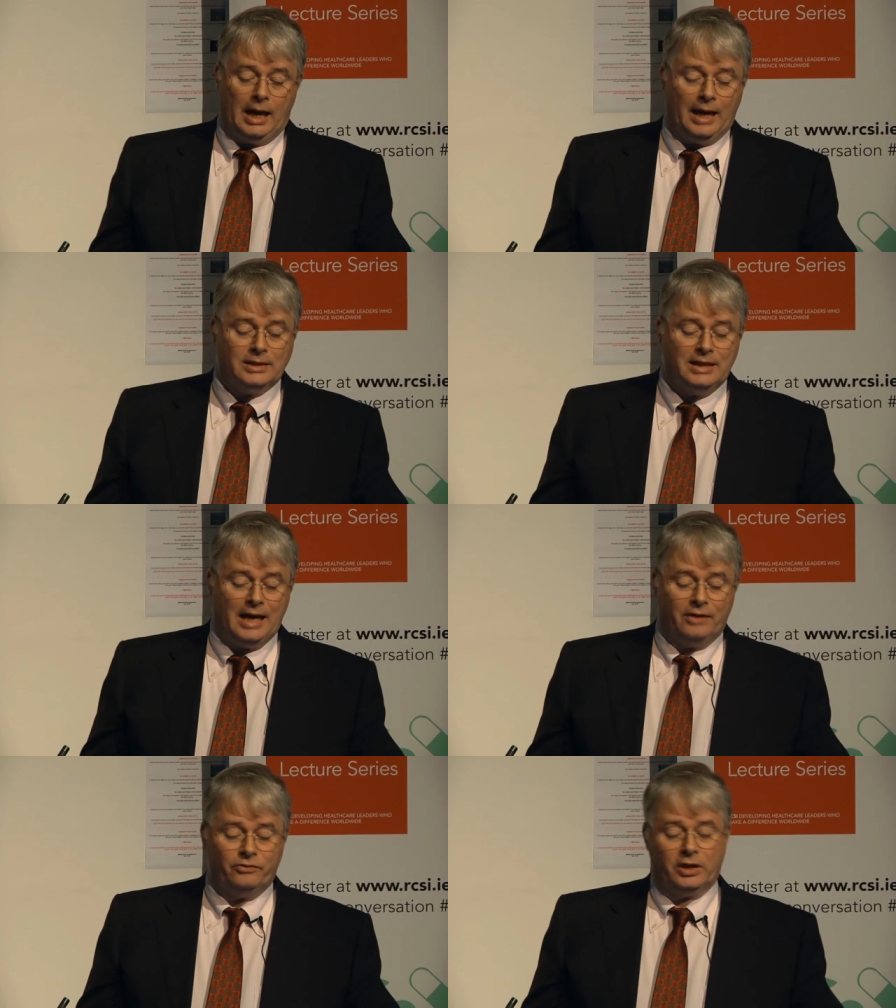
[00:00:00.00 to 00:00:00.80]
And he
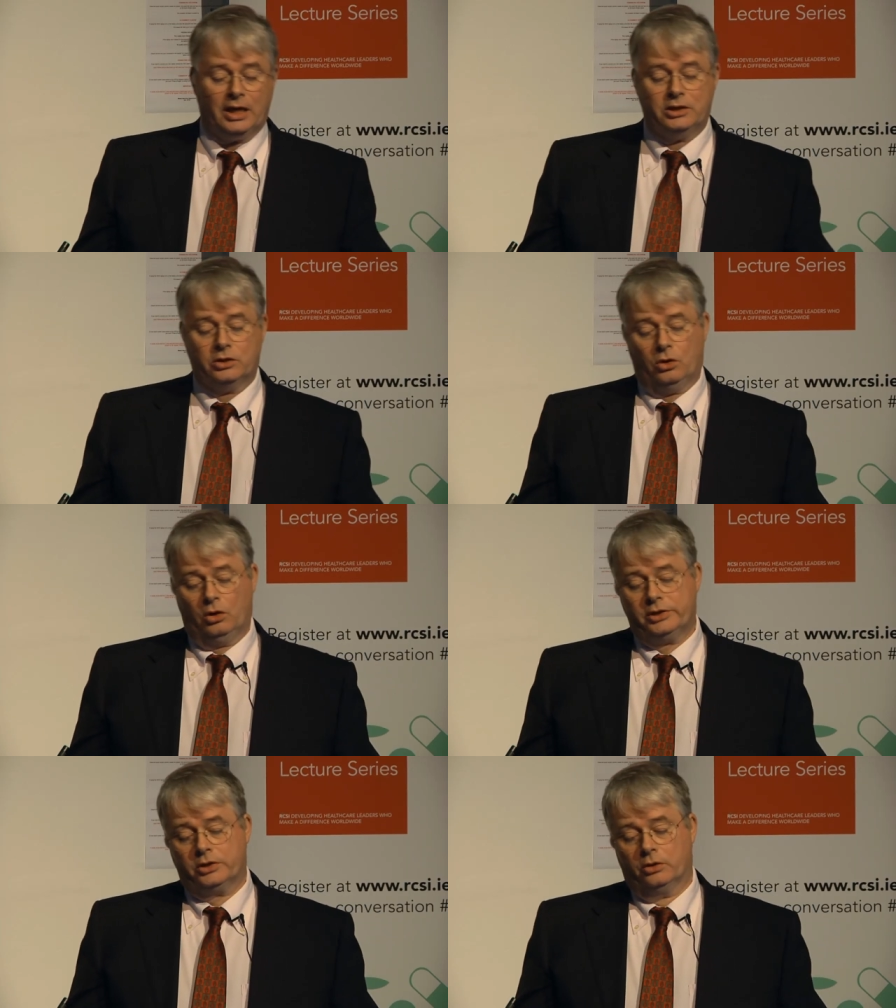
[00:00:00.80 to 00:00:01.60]
advocated
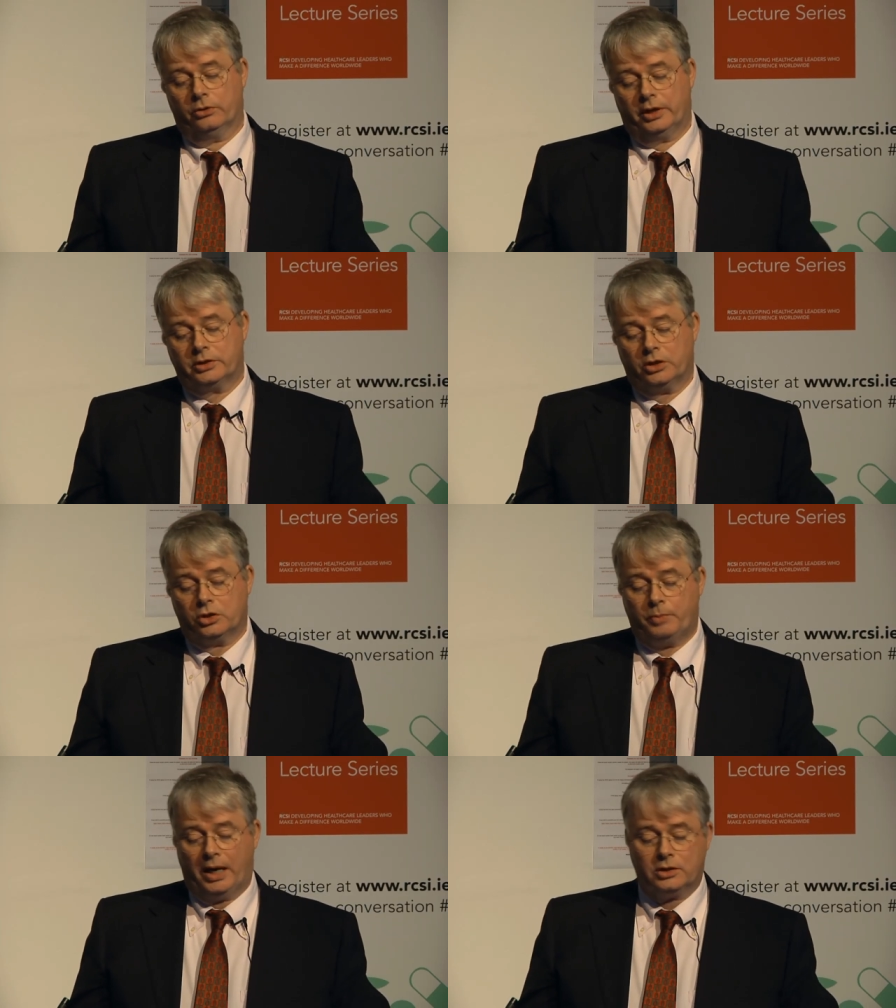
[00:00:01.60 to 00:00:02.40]
also that
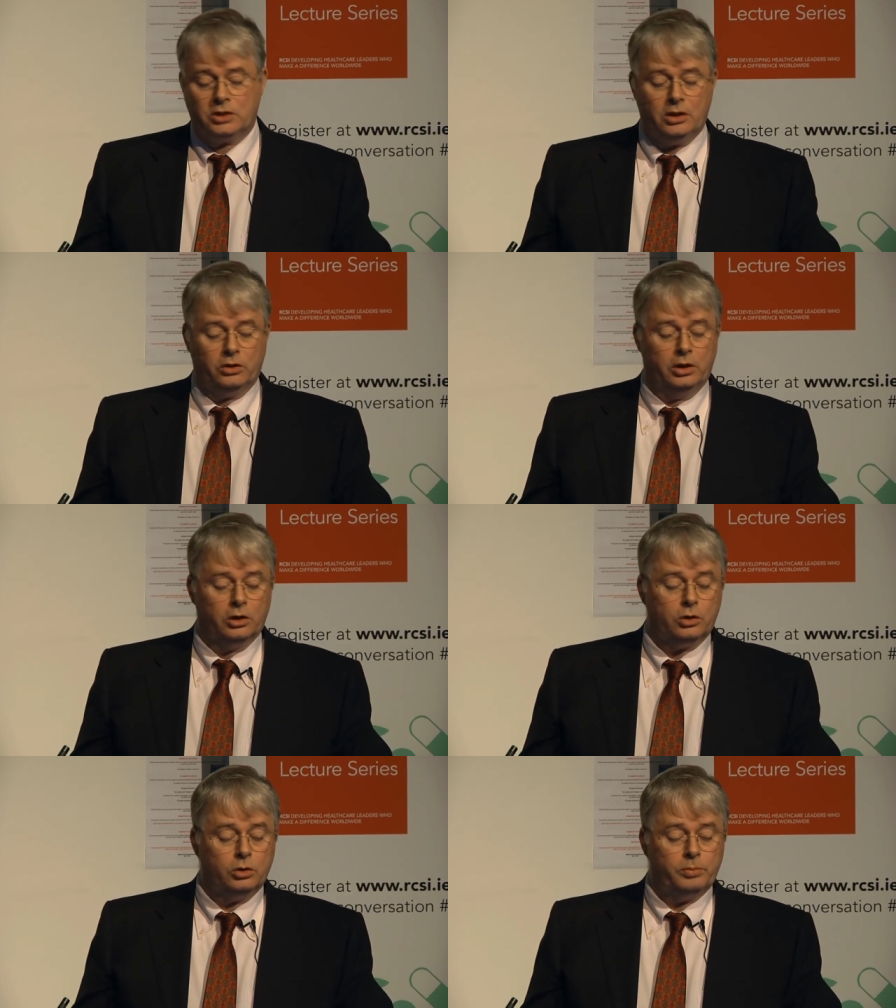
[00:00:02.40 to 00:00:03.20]
such
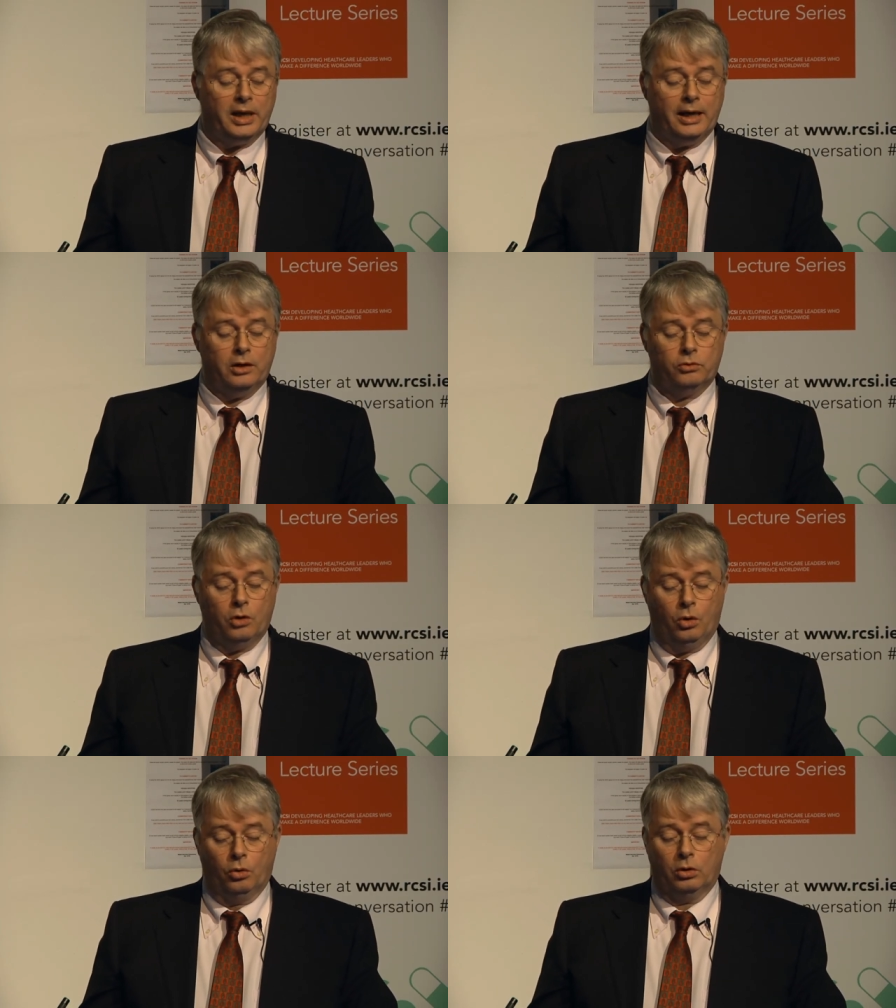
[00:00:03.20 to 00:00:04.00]
bacteria could play a
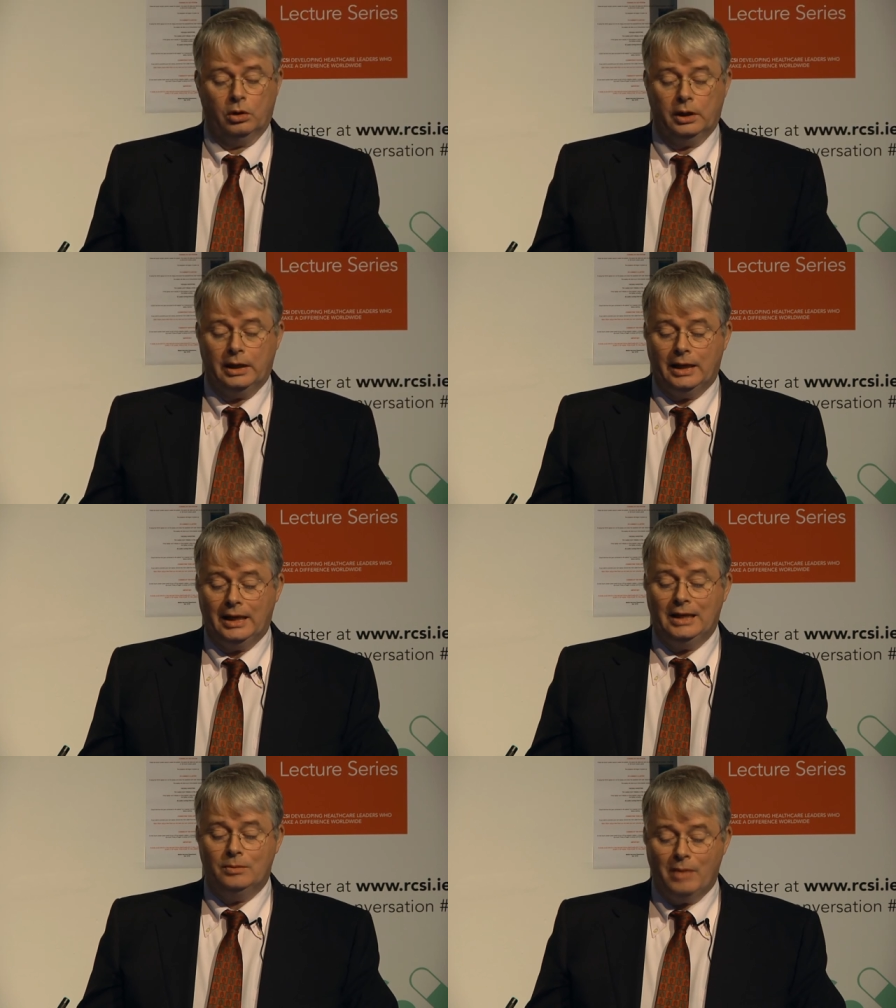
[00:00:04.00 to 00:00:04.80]
role
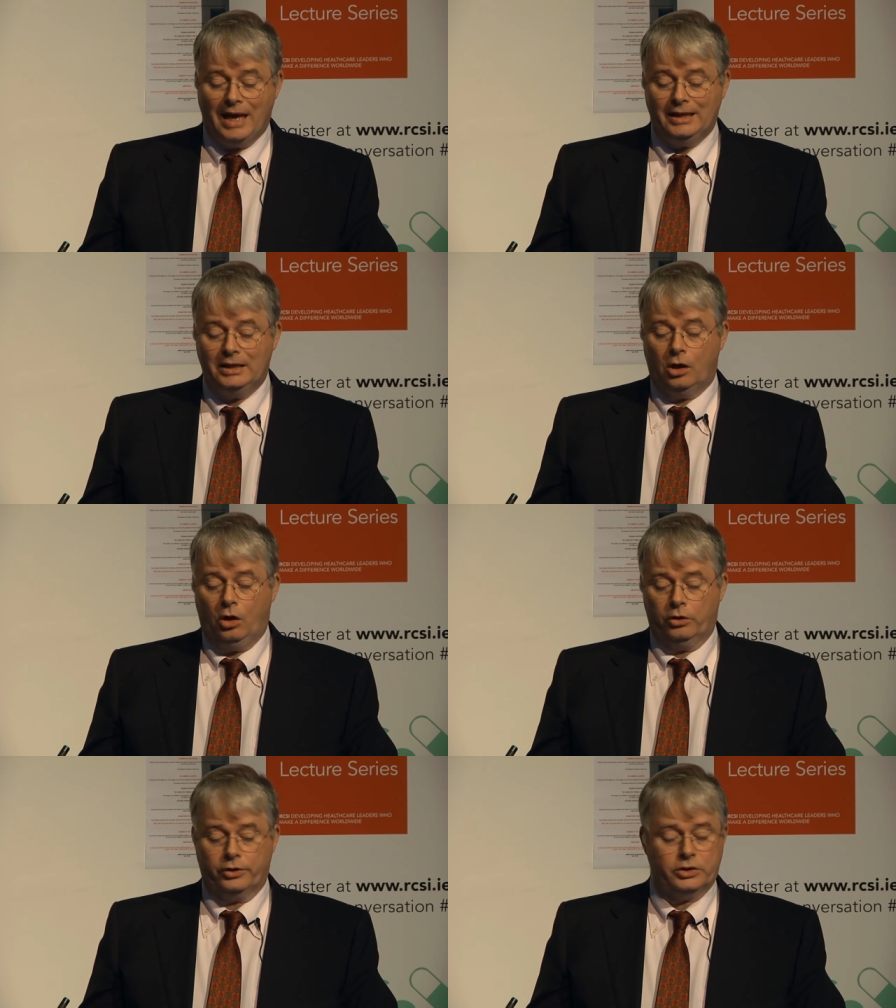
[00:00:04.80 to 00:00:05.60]
in many
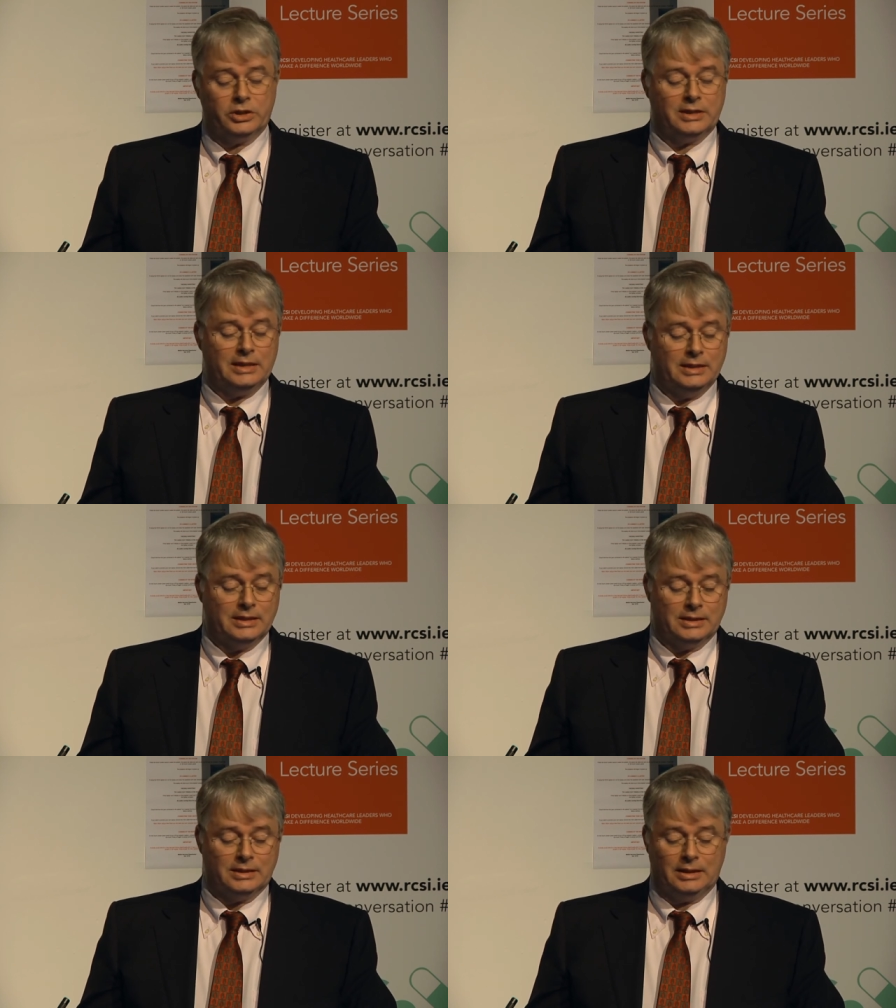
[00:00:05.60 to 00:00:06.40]
other
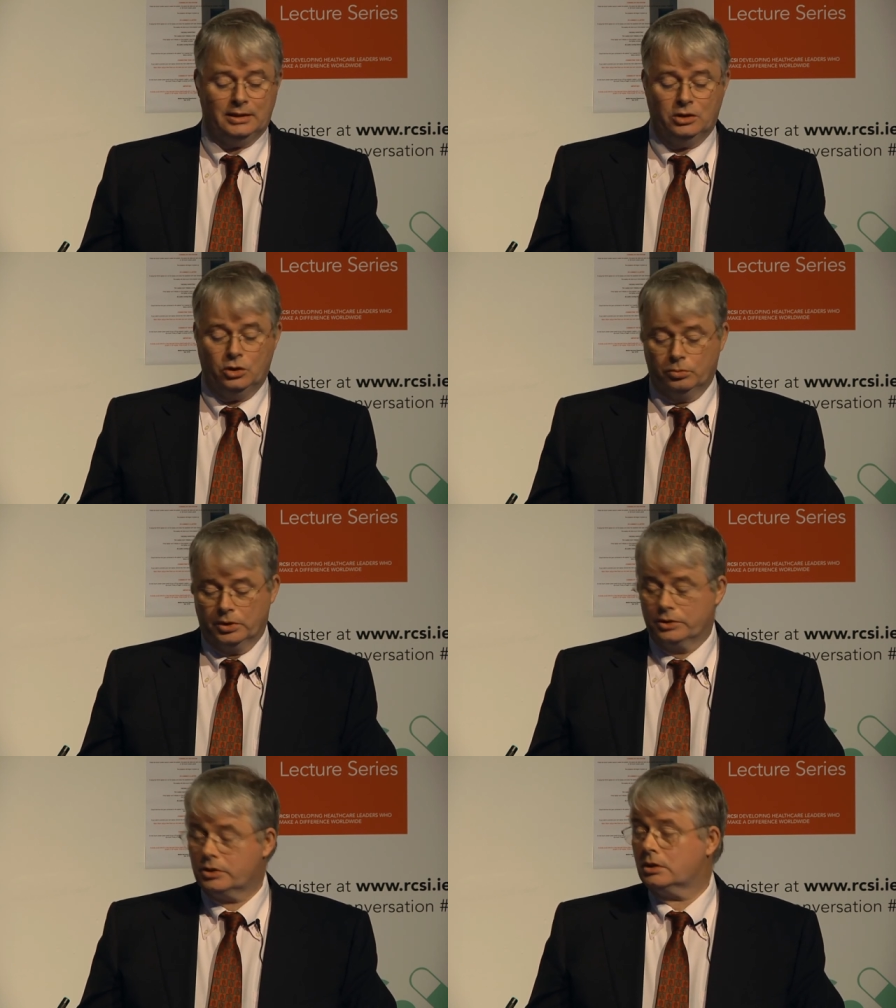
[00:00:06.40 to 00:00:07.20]
diseases in
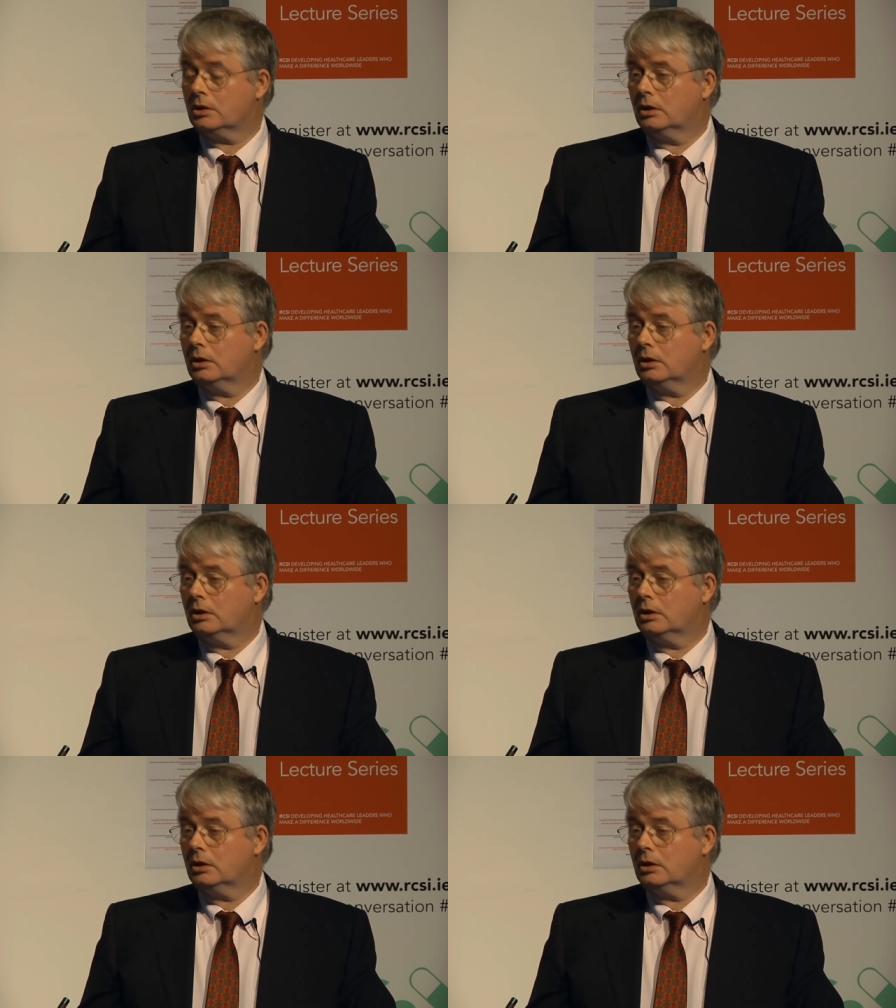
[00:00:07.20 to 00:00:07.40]
humans